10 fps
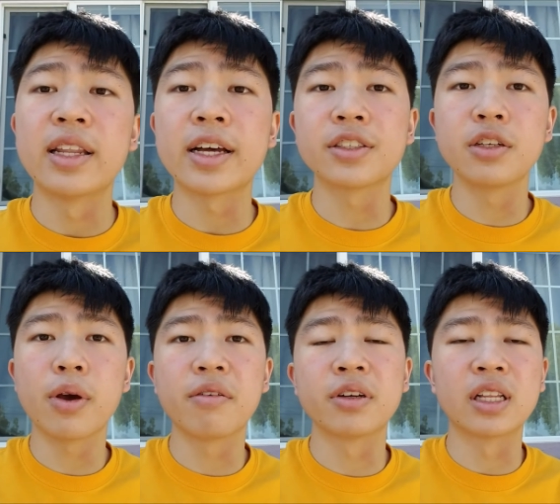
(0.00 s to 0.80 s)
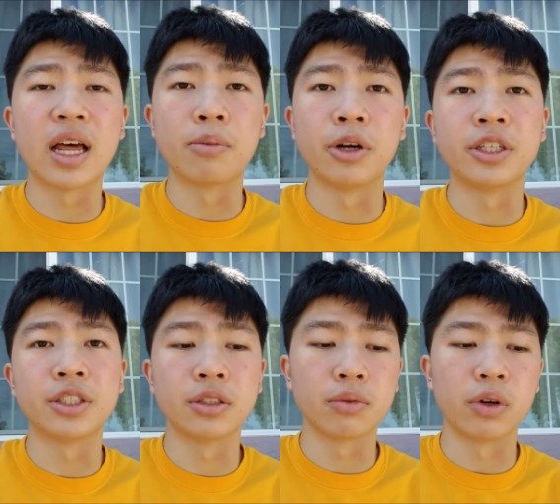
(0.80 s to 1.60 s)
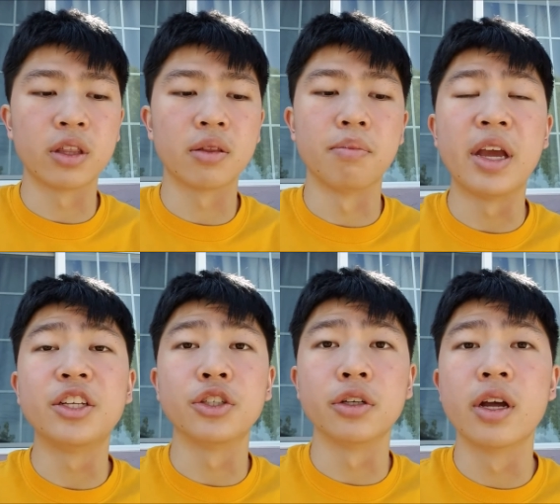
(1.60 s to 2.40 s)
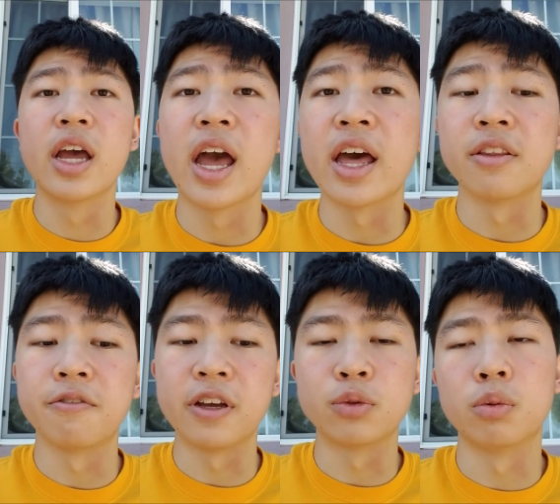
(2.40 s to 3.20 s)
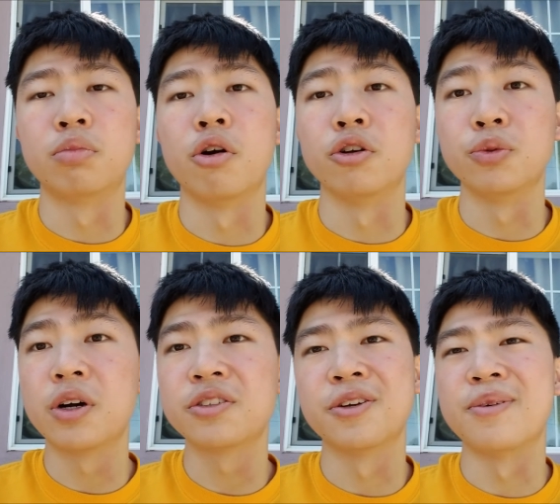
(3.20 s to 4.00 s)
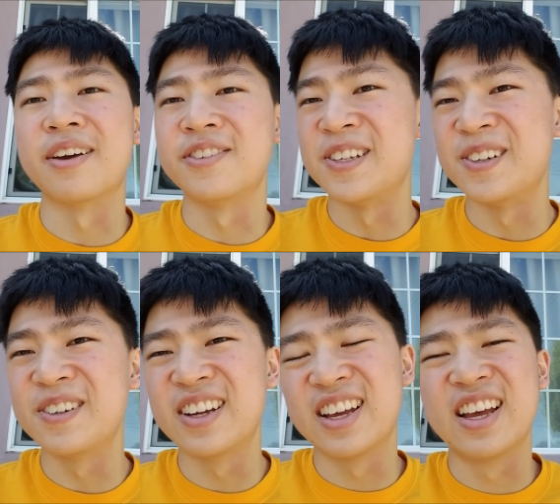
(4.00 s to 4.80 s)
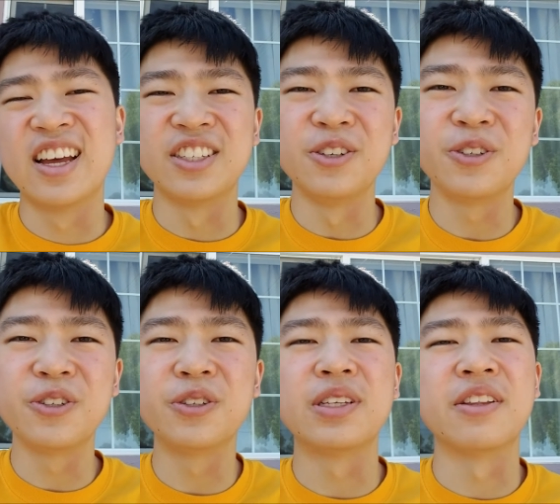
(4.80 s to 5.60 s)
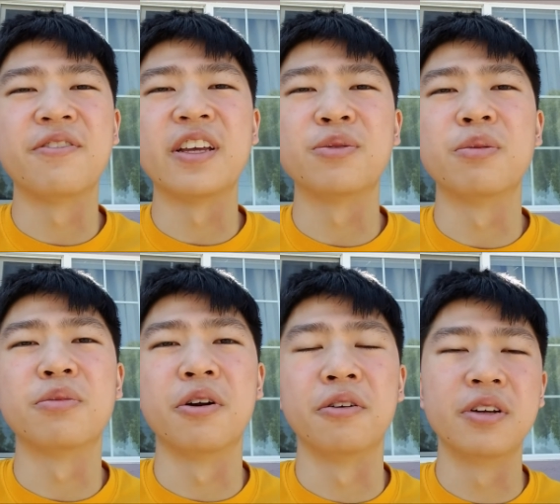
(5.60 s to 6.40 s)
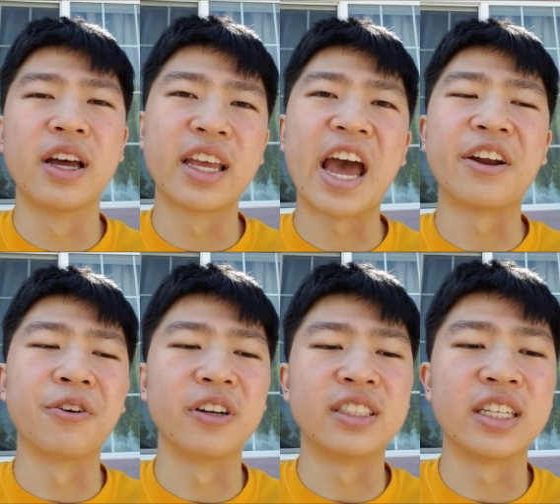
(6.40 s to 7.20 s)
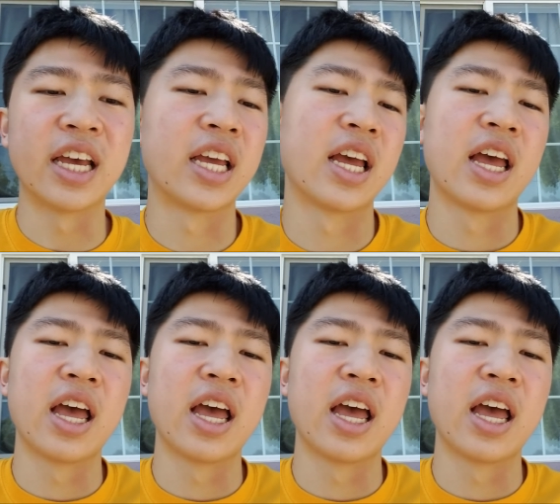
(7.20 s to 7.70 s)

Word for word: Lastly, we have a collaboration with Major and the Phase 1 Pro as well. So we have two, two shoes in the Phase 1 Pro category today.